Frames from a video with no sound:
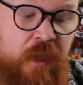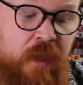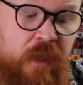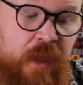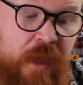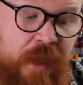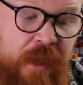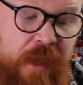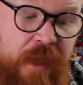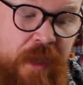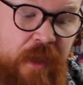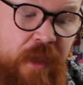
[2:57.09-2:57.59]

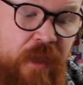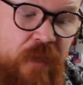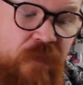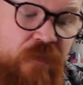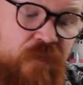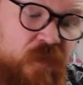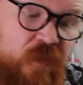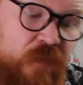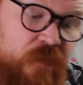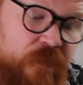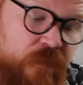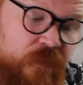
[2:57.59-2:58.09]

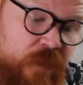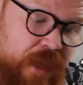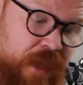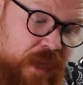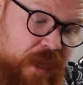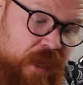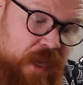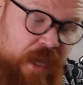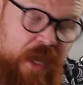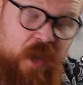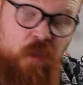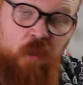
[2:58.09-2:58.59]
from
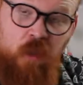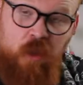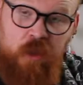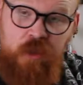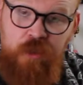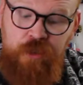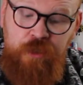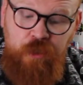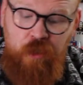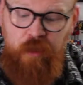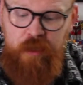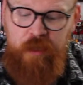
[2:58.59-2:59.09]

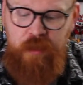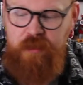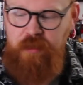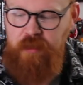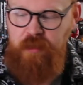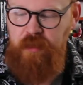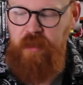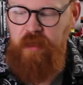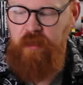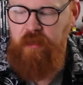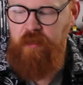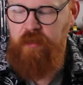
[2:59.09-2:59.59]
A1 Toys.
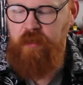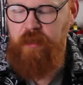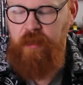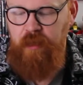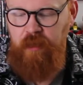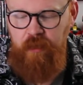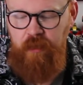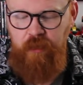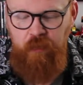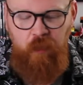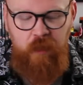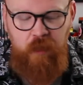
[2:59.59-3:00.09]
They're kind
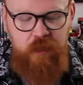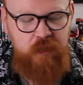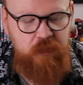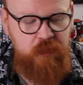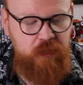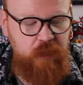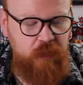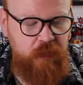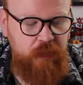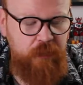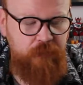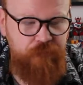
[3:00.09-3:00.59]
of the
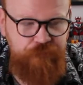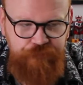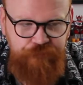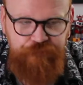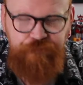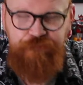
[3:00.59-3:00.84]
ones that